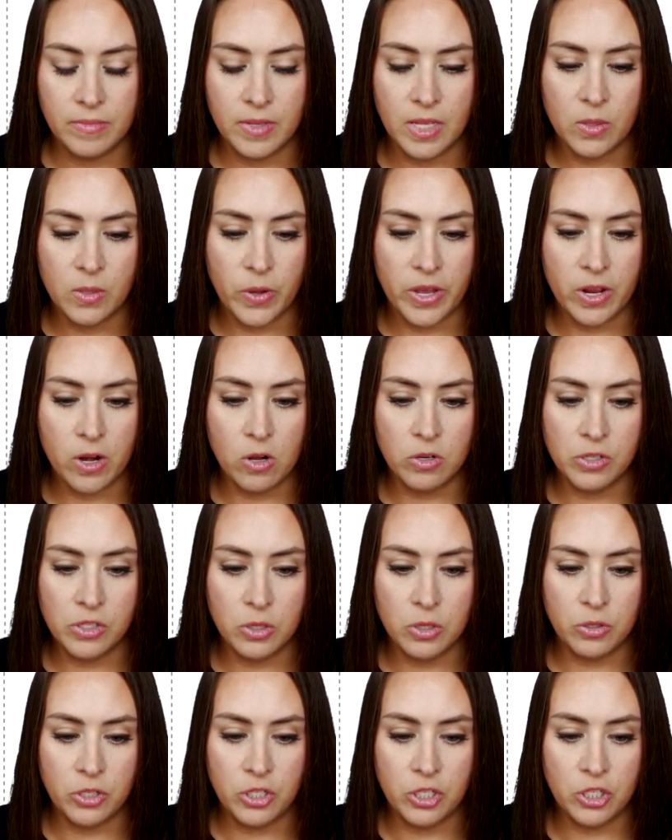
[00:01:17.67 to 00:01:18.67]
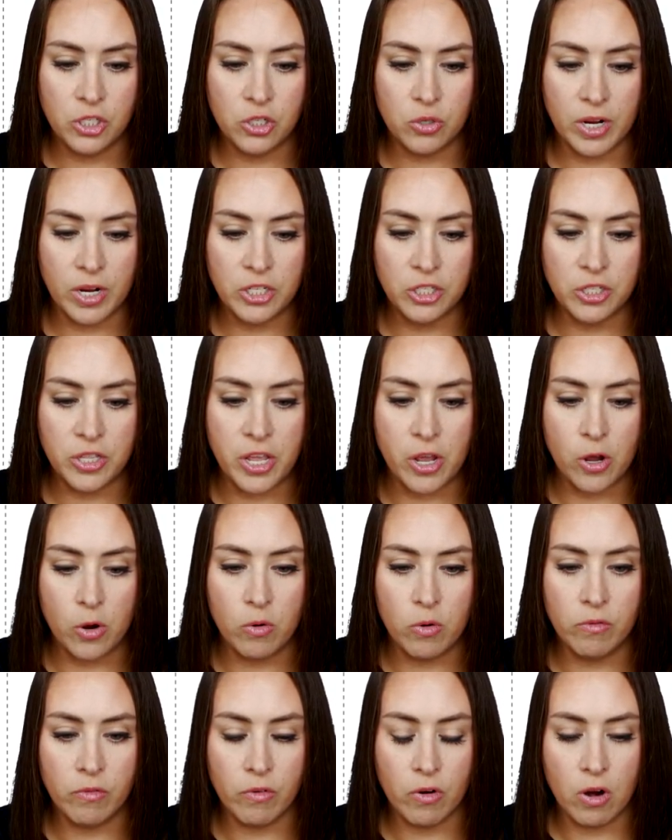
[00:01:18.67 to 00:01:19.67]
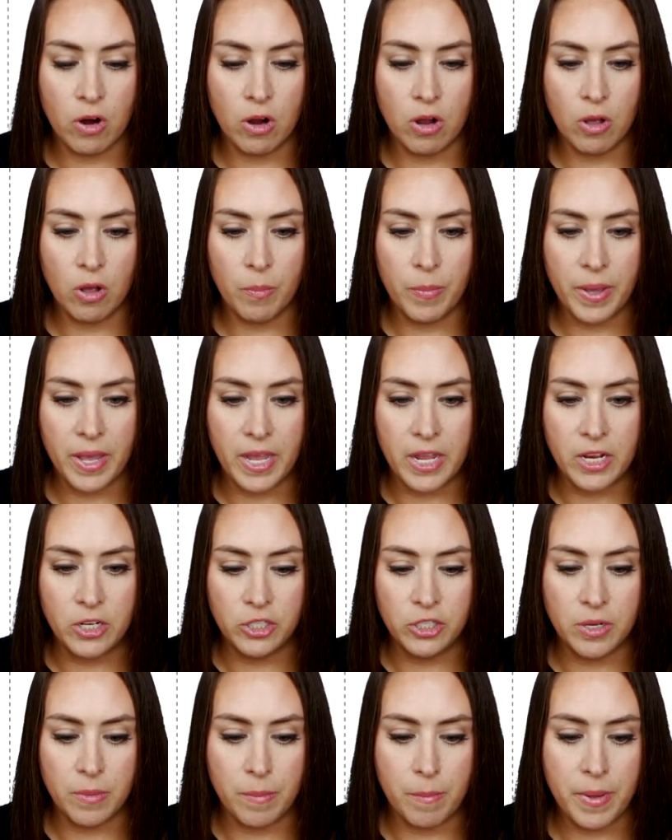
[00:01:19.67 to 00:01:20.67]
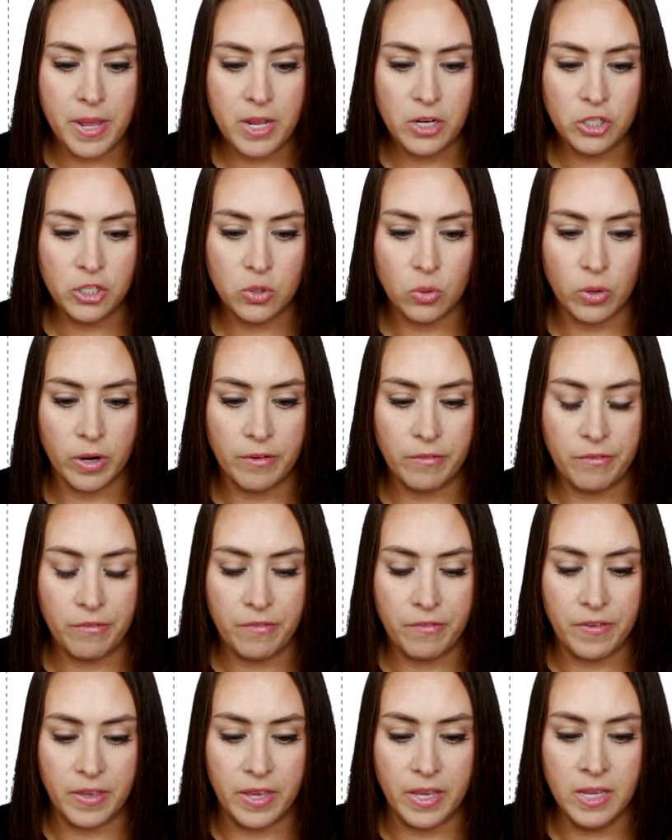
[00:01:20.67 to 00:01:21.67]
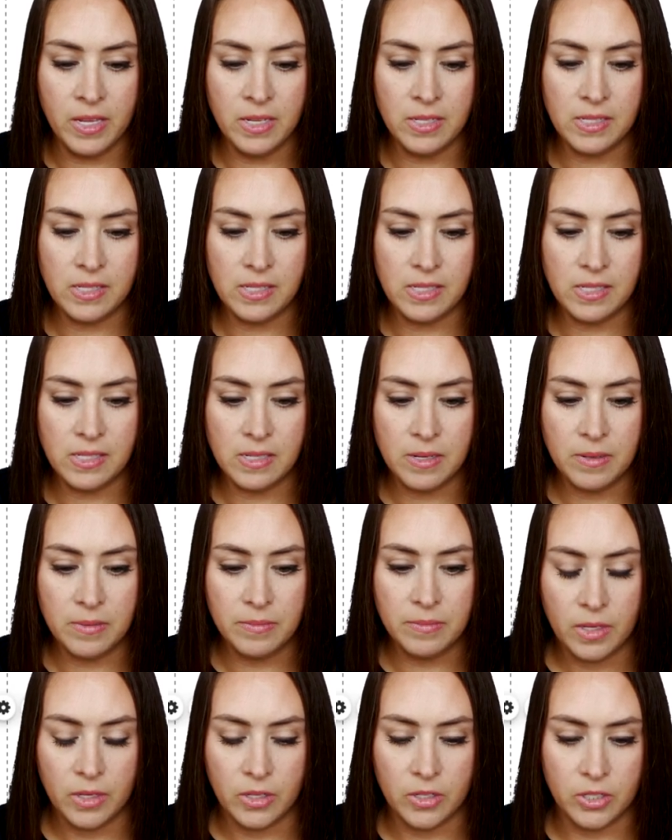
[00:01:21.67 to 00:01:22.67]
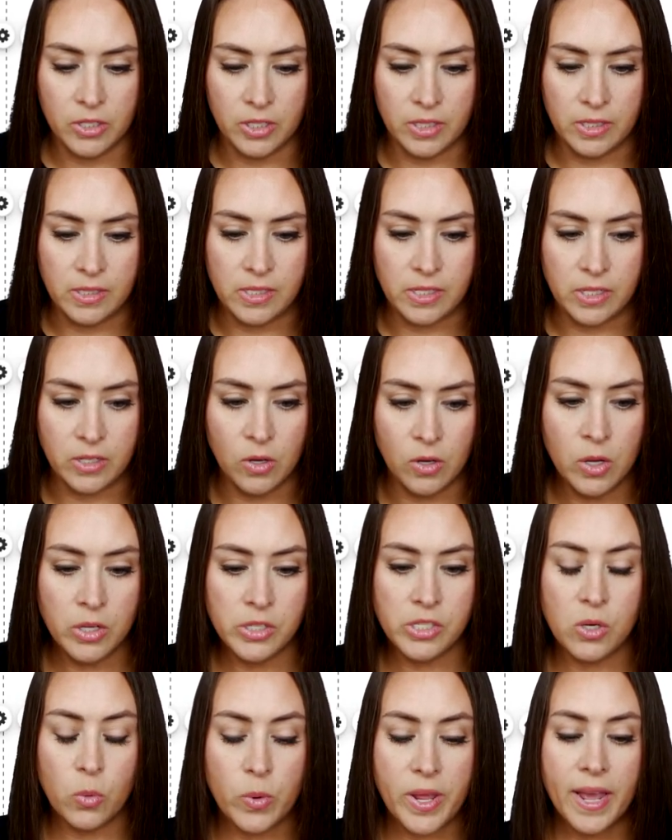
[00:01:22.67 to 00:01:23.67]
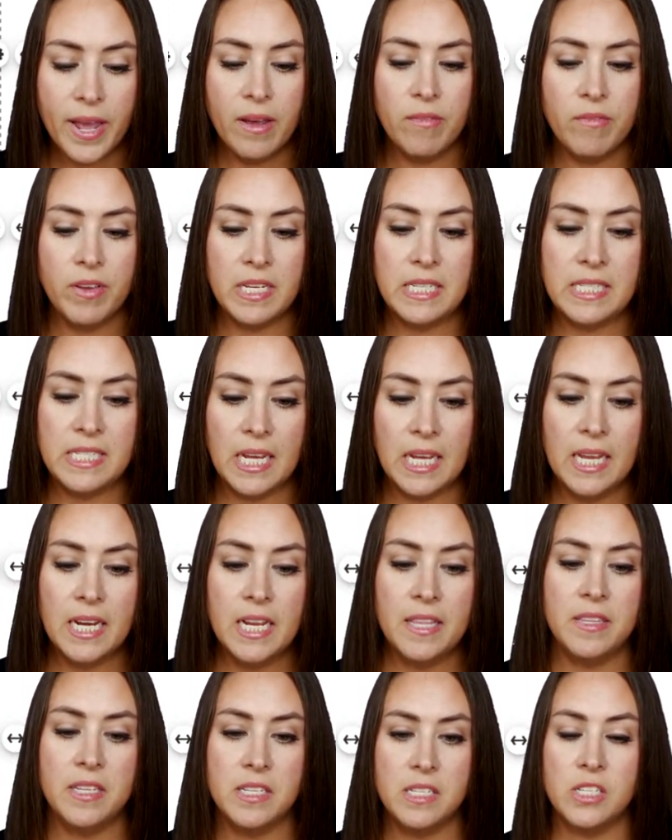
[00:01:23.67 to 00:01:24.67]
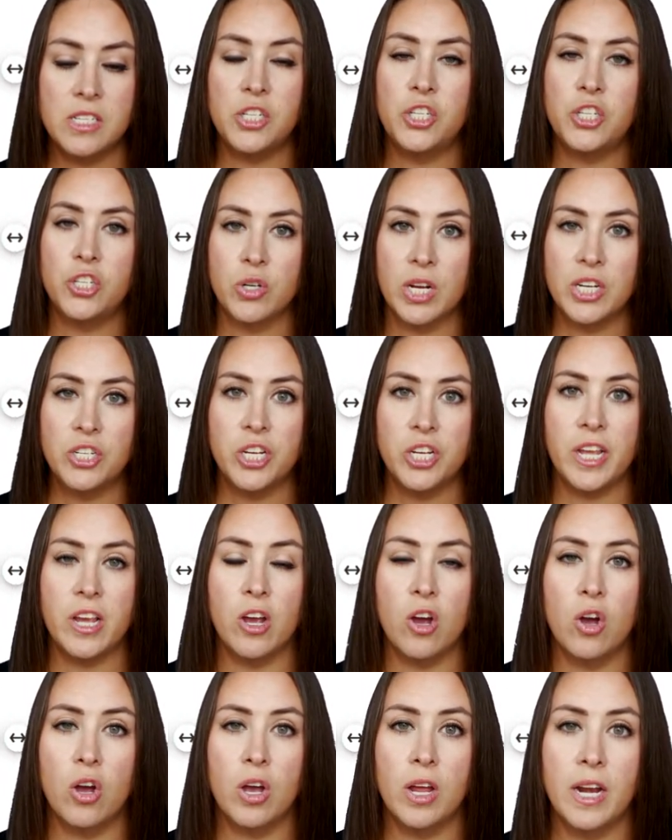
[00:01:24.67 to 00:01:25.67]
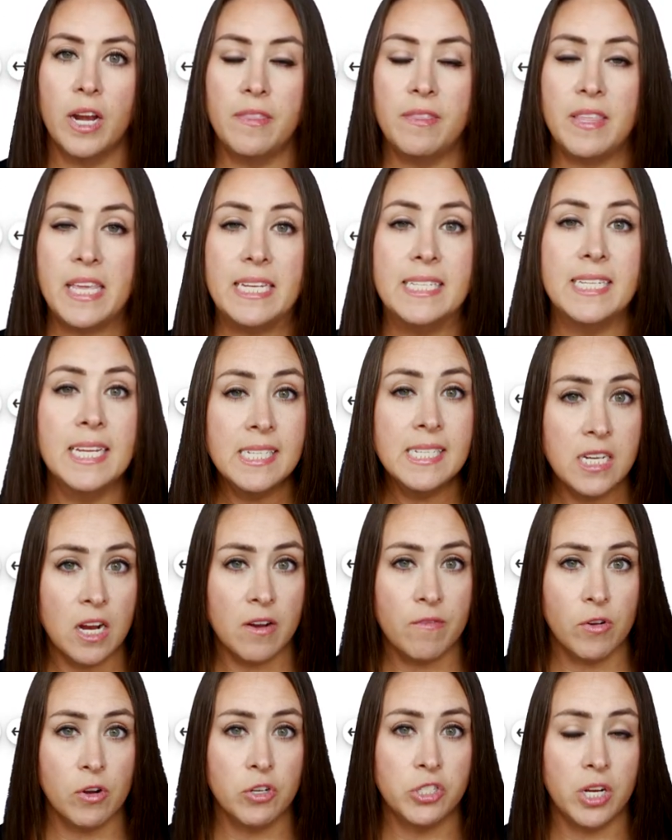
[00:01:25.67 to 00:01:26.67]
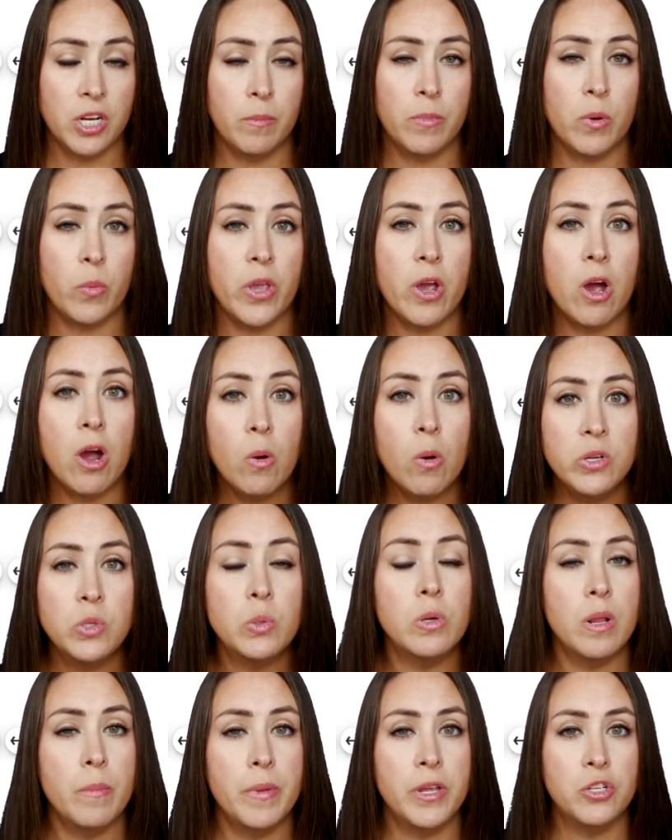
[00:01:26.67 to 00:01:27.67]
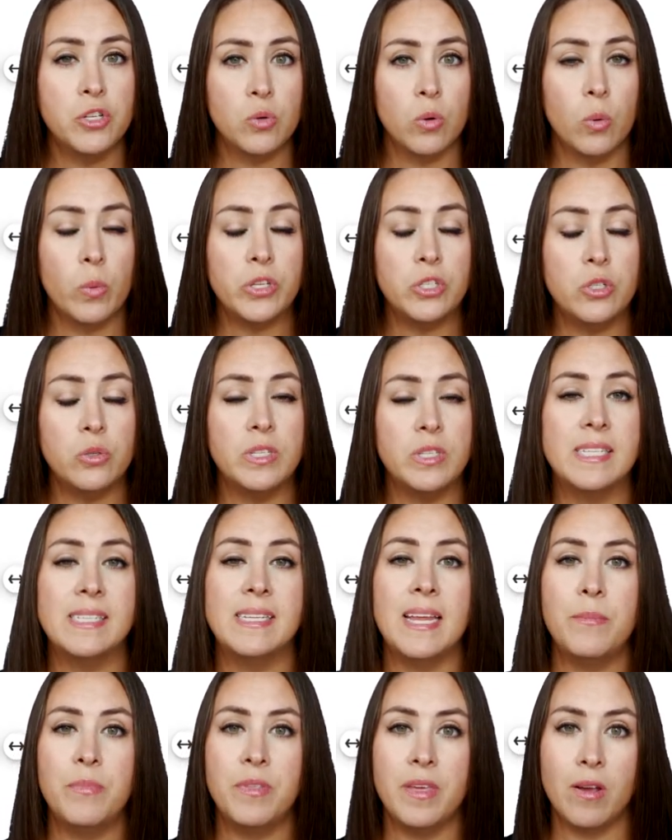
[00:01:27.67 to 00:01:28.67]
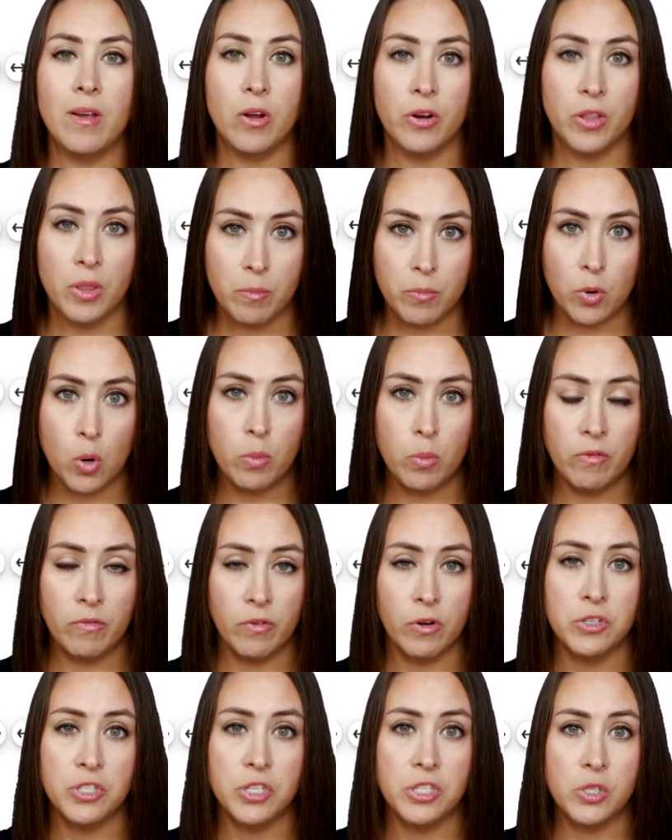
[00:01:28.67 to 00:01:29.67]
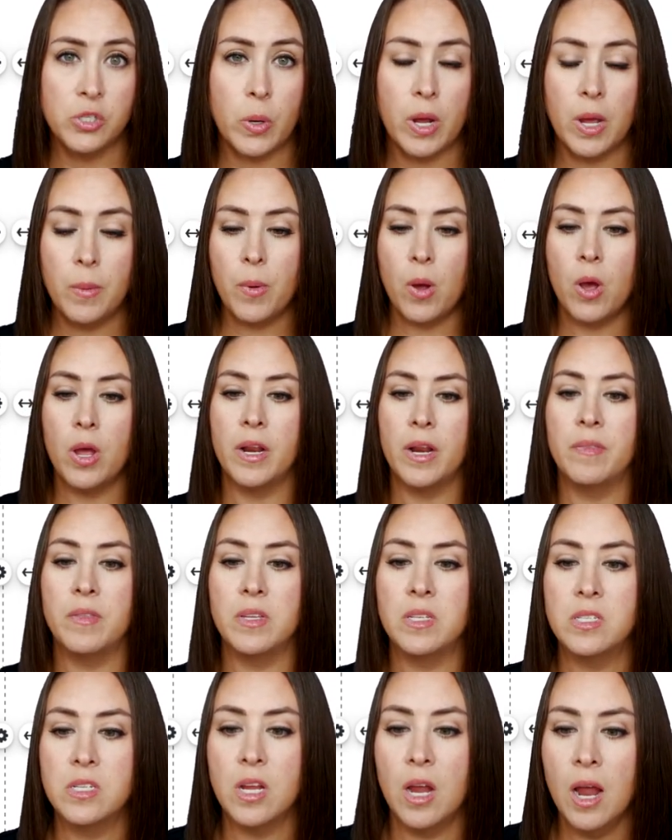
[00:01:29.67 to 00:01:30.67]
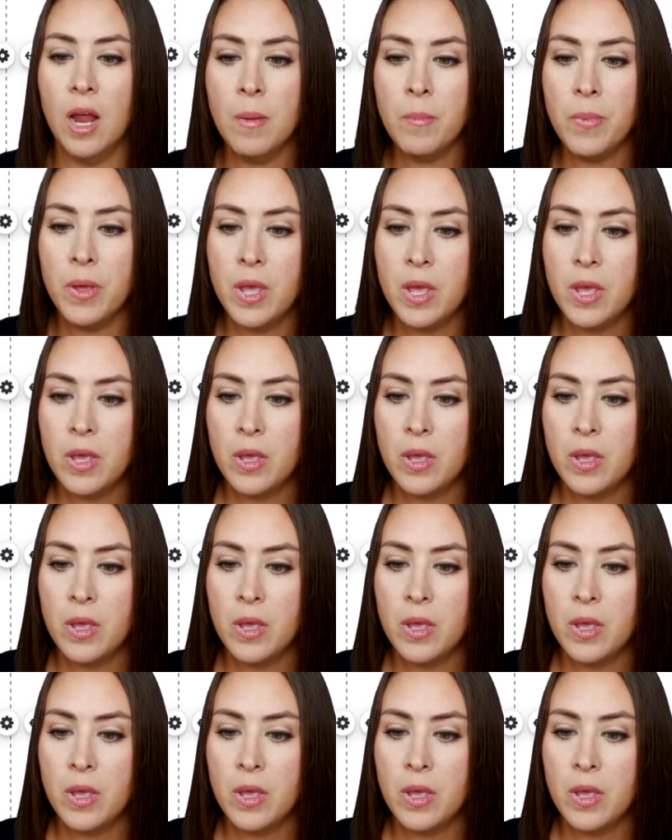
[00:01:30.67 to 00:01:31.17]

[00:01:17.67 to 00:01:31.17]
And then we can also stretch the overall page to make sure it fits. Good deal. So we have done this stretching on the desktop version, but we always want to make sure we do the same thing on the mobile version. So up on the top,